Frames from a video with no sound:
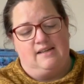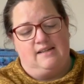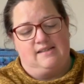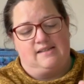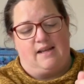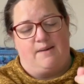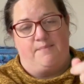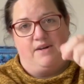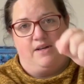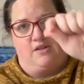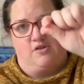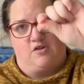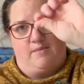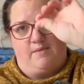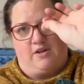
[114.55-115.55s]
So yeah, bar the
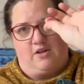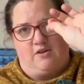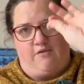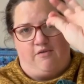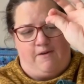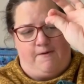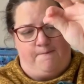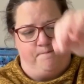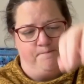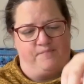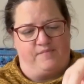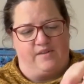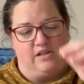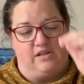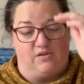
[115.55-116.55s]
trimming of
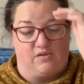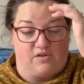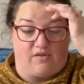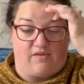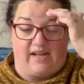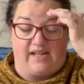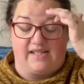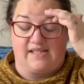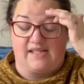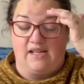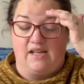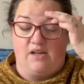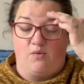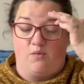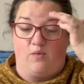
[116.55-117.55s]
loose threads,
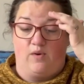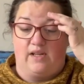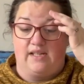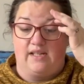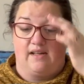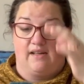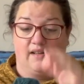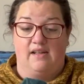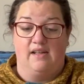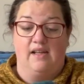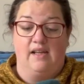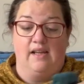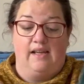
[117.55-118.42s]
we're done.